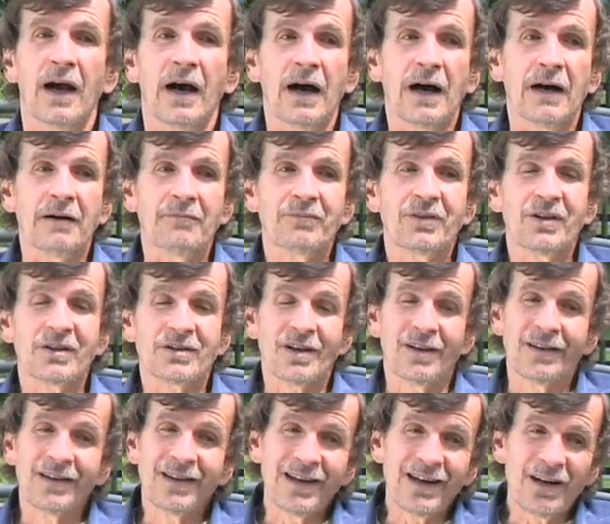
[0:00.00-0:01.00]
Um, there's a
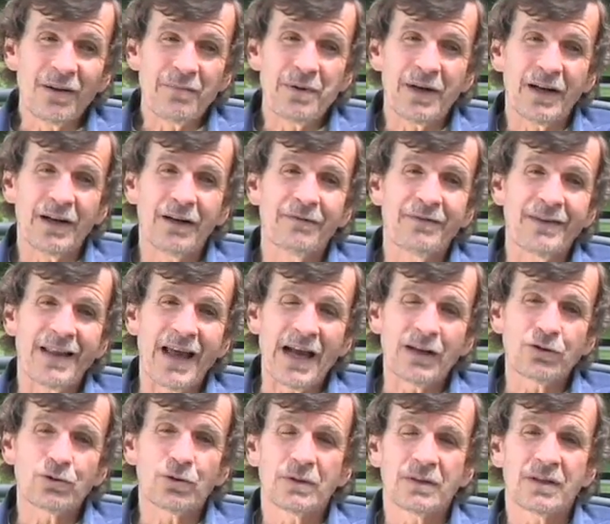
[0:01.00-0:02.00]
little bit of
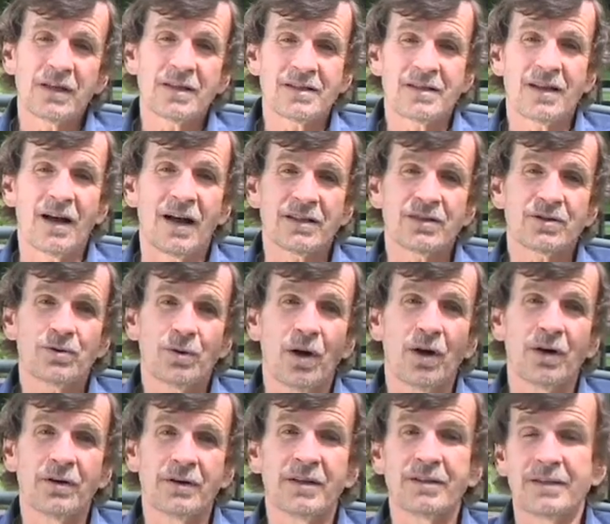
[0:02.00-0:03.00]
natural
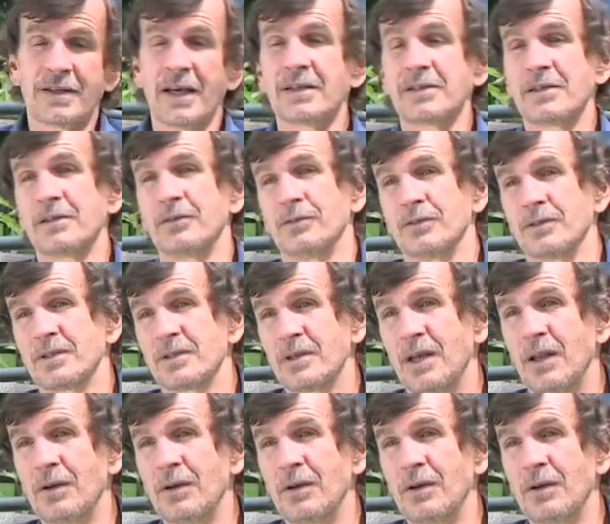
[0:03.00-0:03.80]
testosterone in testicles,